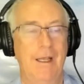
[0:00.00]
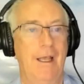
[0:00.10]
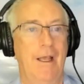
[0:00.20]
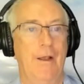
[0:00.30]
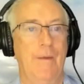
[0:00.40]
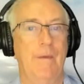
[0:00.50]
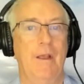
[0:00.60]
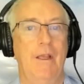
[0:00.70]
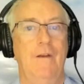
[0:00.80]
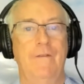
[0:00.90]
Um,
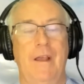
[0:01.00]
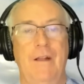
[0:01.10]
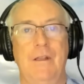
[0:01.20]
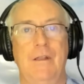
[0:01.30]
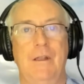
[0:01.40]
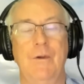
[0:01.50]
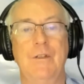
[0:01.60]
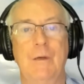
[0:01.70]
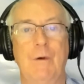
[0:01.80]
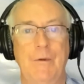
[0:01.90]
in fact, there is
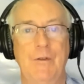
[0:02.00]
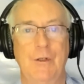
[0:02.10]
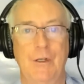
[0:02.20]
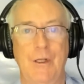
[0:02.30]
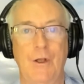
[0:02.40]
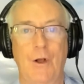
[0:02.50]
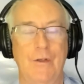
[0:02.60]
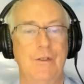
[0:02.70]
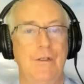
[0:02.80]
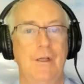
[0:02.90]
no opportunity
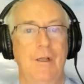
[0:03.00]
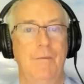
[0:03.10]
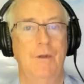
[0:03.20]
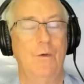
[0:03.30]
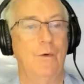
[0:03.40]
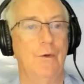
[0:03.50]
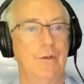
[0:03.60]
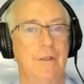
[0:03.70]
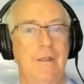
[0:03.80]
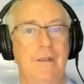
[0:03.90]
cost because
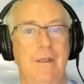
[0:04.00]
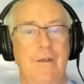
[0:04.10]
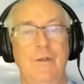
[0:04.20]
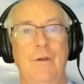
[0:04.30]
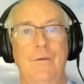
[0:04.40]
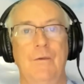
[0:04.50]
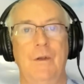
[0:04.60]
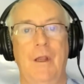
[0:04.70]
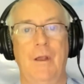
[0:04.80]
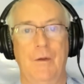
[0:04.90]
there's not
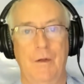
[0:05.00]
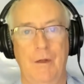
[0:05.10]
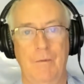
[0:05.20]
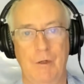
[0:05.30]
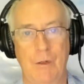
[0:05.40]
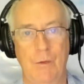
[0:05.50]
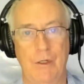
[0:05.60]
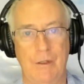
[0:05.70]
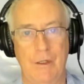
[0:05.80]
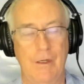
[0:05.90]
Uh, and when you look
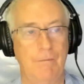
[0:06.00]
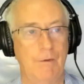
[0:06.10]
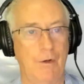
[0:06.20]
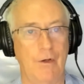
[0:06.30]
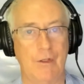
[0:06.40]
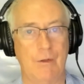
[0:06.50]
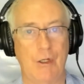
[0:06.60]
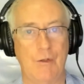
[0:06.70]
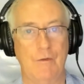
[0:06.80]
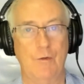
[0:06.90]
at the, the cost
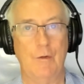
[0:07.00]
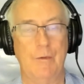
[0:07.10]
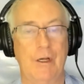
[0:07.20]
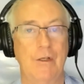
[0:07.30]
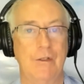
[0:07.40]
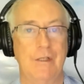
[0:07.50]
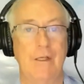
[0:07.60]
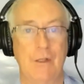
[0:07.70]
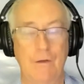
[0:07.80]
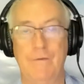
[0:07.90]
structure of corporations, they
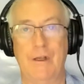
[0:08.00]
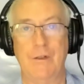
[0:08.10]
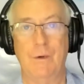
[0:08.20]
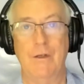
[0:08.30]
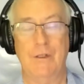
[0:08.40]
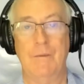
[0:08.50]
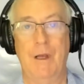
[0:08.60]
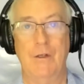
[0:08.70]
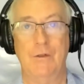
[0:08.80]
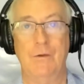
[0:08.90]
don't face rising
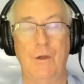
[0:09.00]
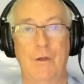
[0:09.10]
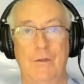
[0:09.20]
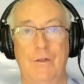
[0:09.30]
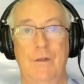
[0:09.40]
marginal cost.